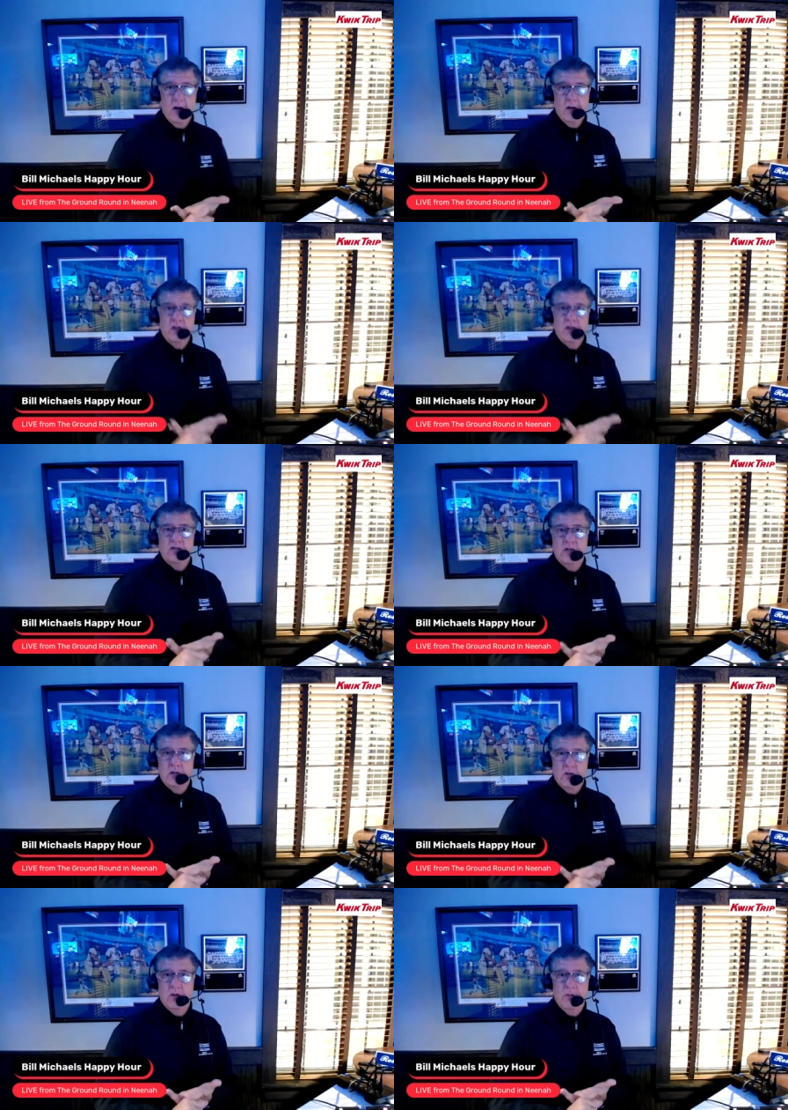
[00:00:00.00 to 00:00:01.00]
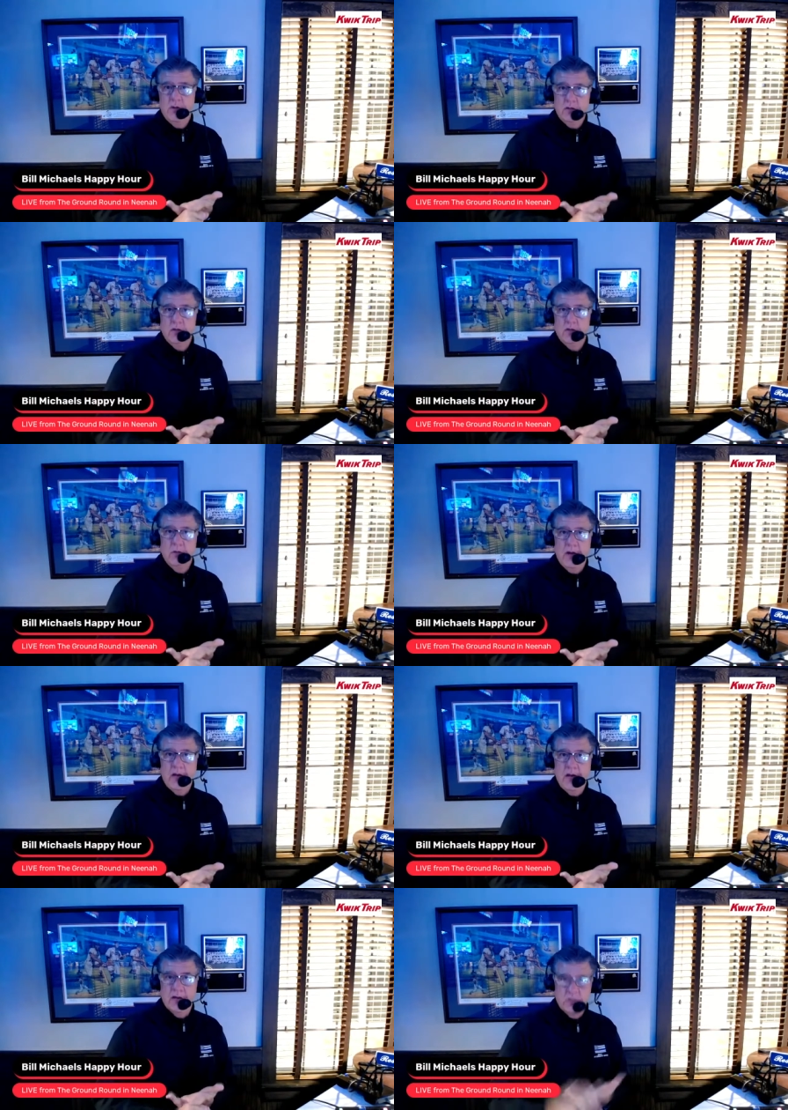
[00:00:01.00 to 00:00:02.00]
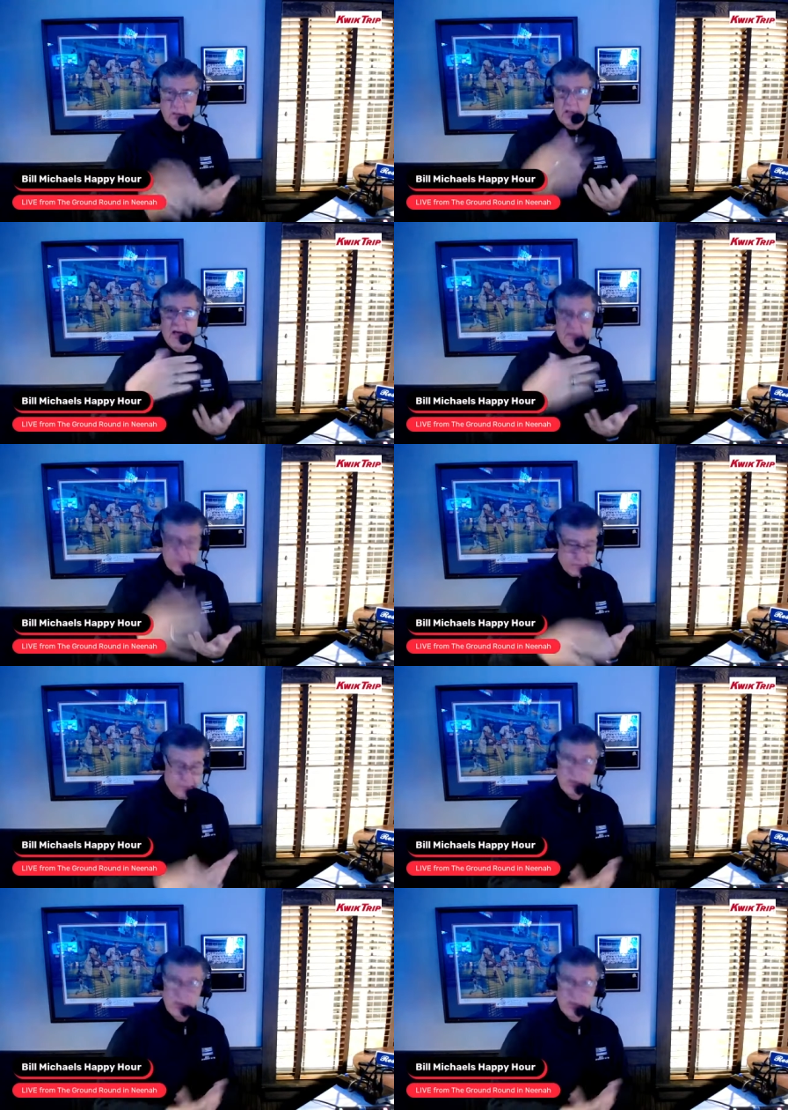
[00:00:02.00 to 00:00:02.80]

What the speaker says: This year, doing the podcast, doing the live stream.